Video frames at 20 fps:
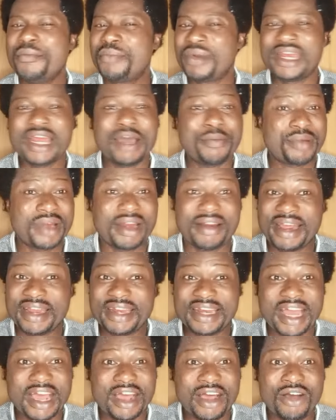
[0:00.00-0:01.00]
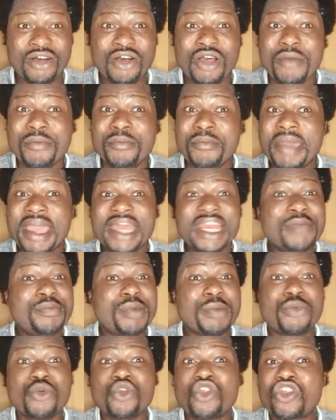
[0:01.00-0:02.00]
Pray that prayer right now. Many
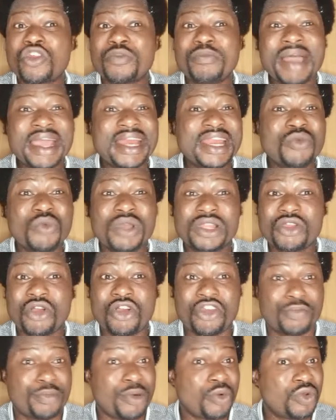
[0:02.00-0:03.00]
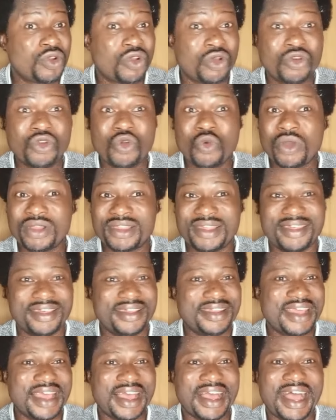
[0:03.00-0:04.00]
people smiling with us, but we don't know what is
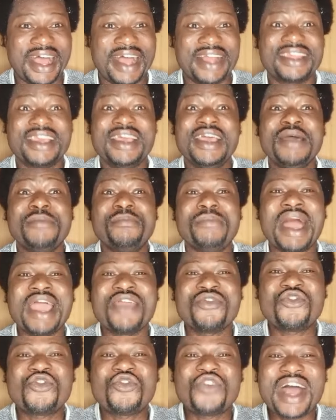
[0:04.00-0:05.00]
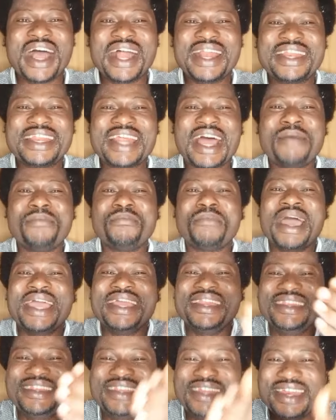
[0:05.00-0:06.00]
in their heart. My Father,
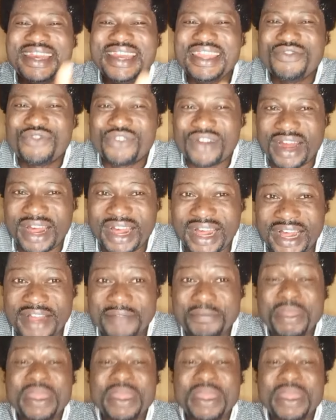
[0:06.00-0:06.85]
my deliverer.